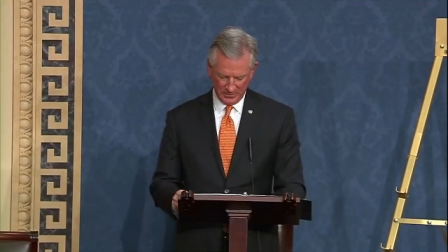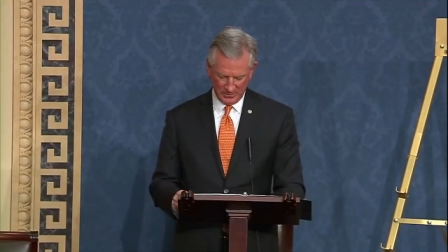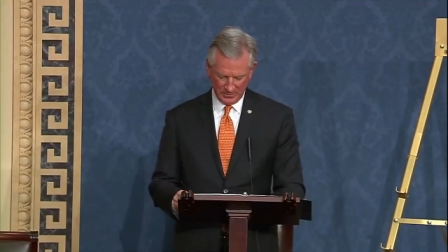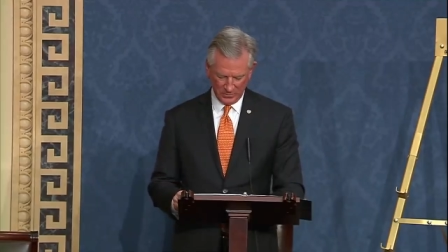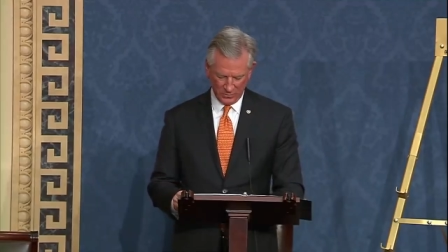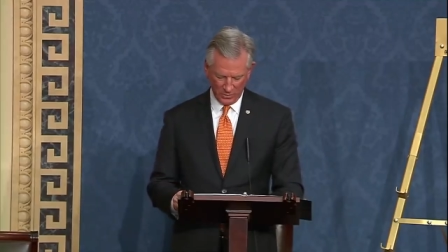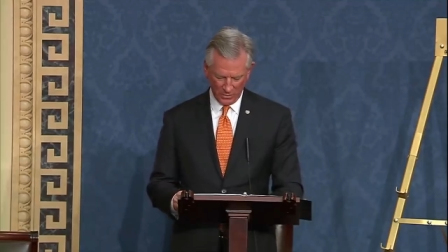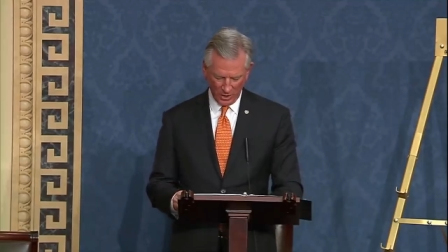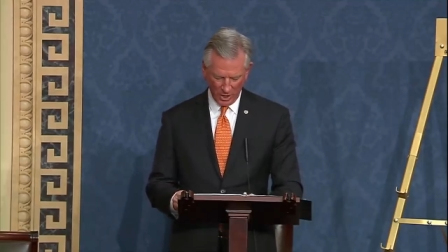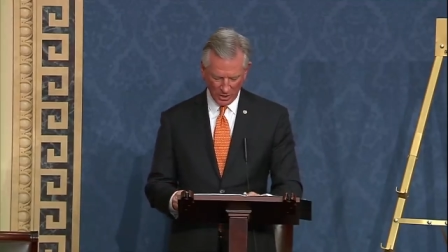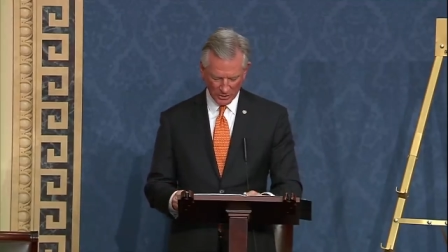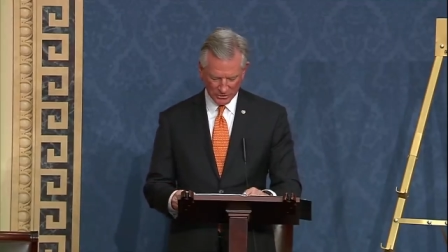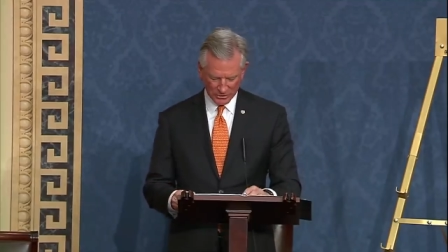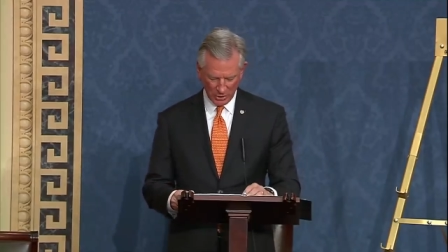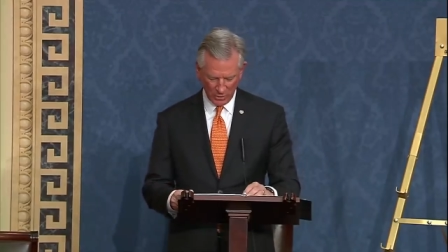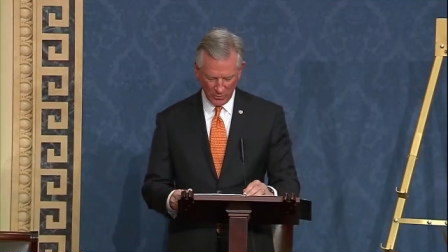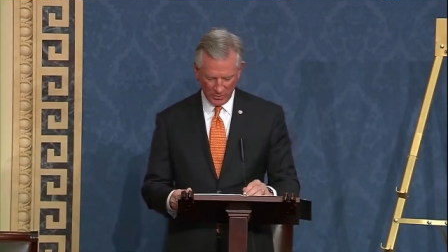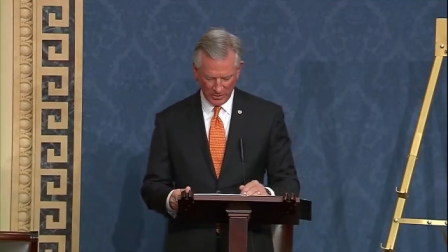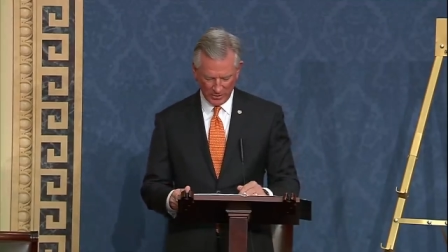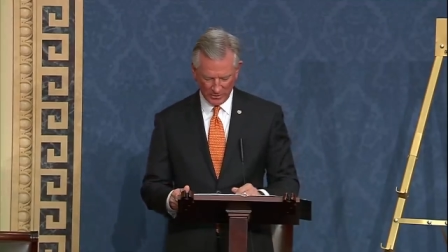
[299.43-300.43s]
We're
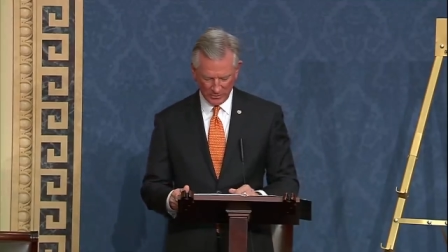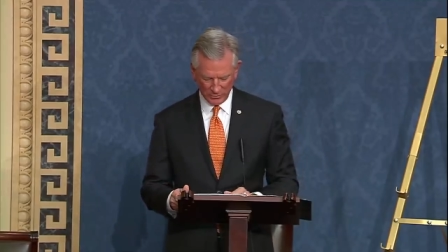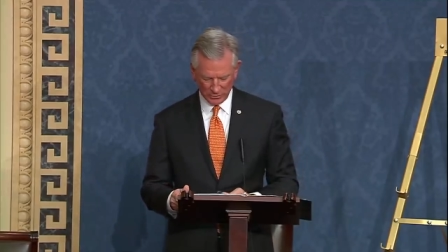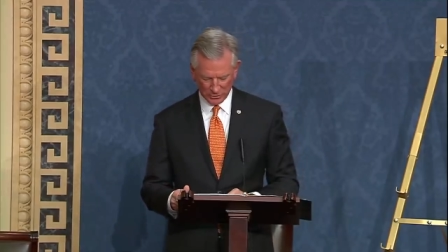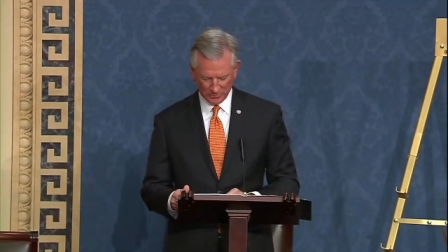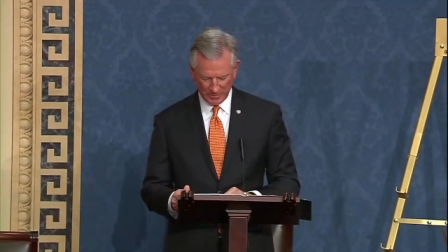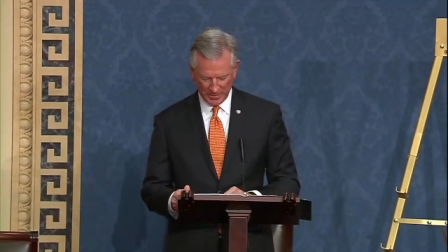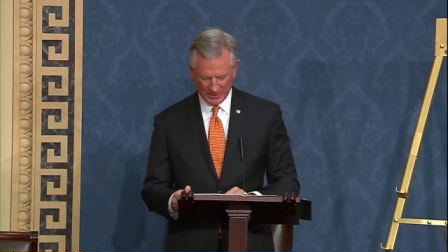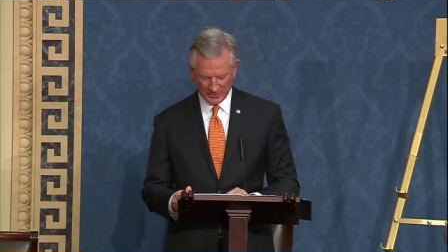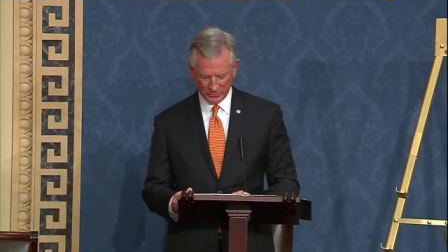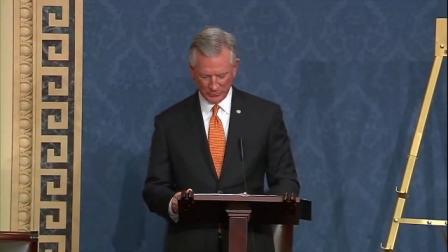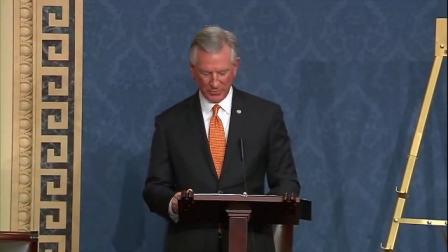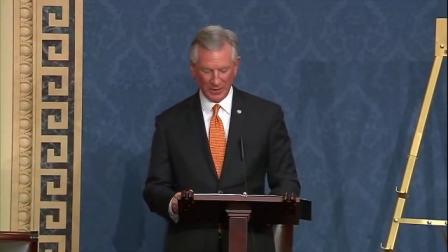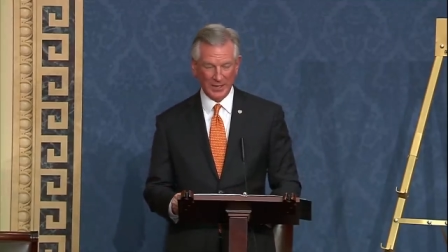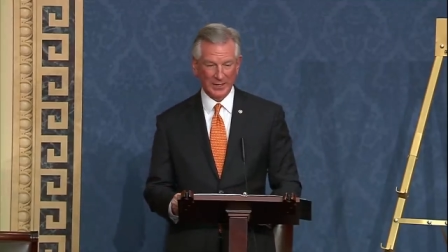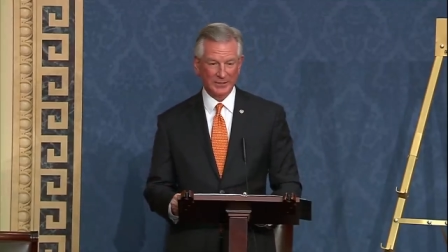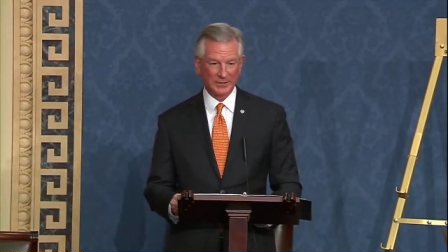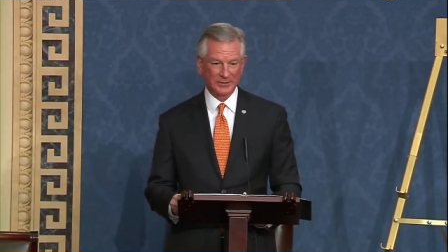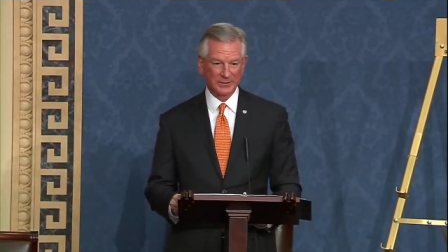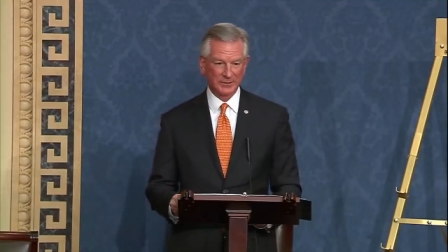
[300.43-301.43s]
also in a new space
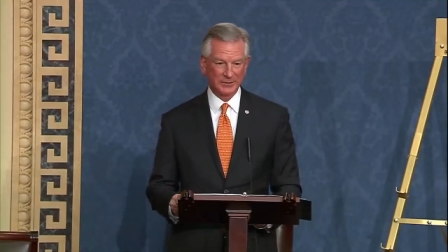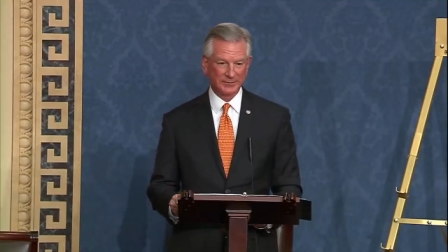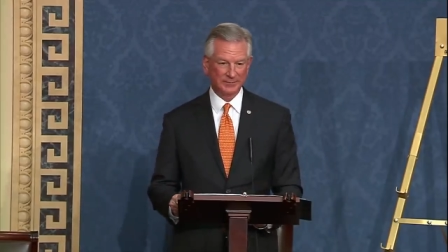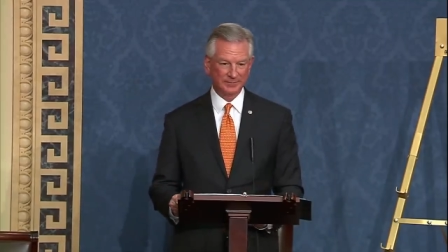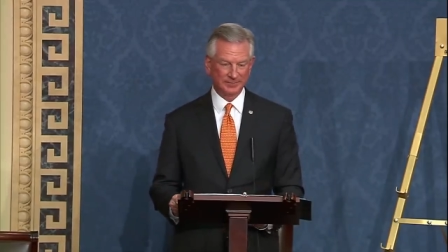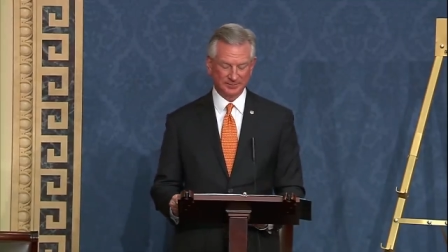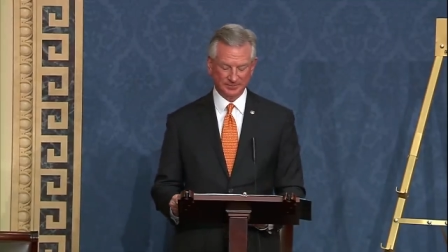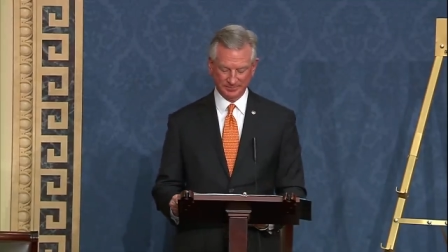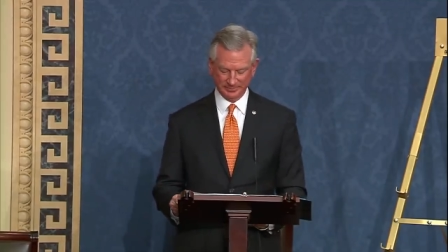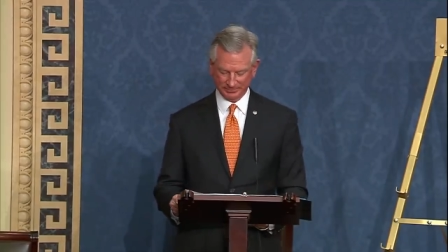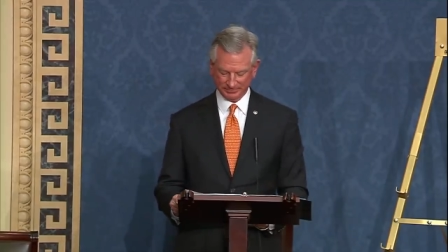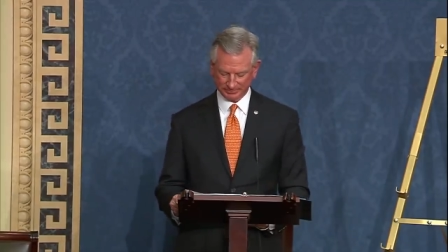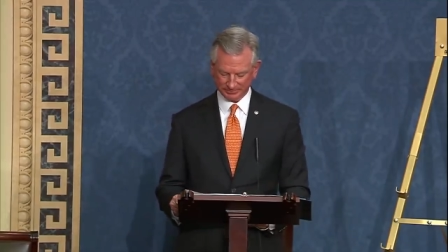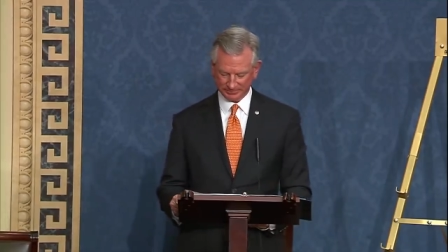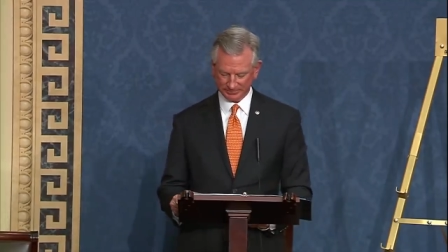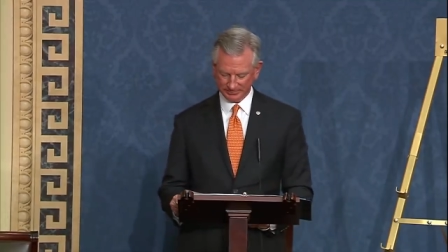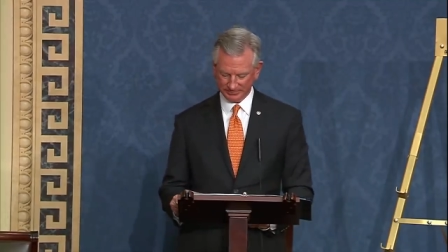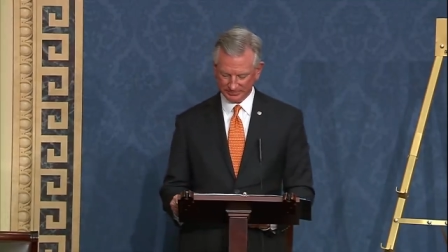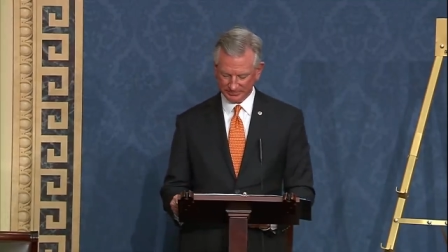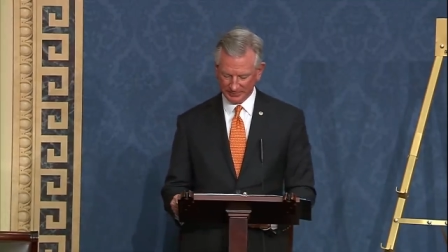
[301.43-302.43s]
race,
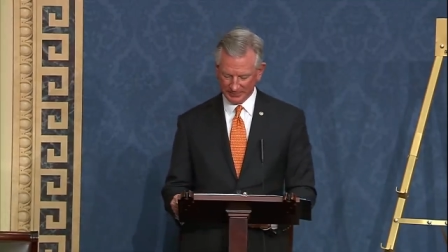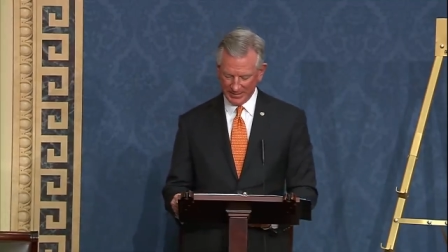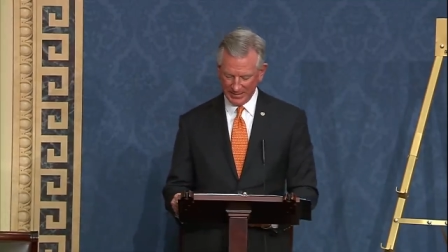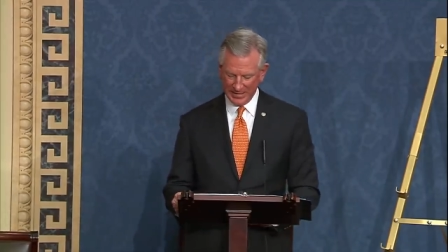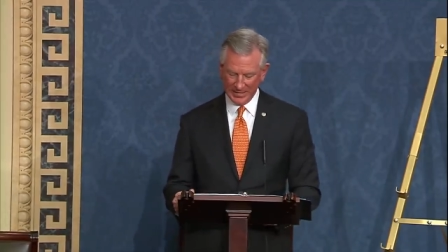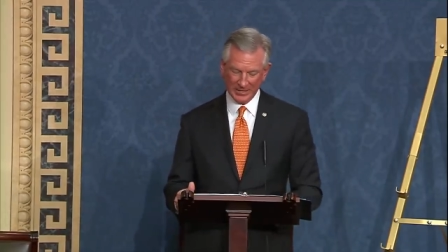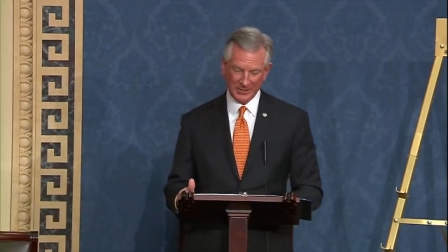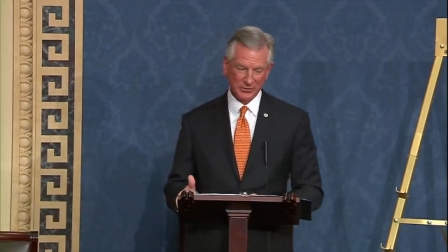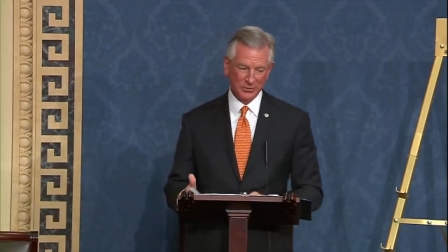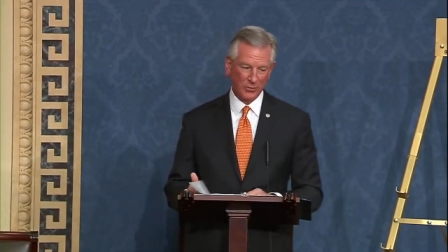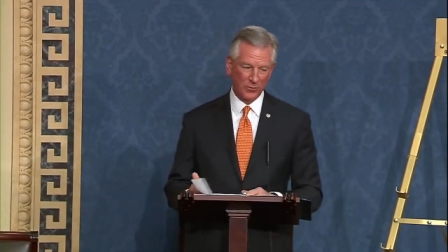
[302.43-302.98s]
and it's a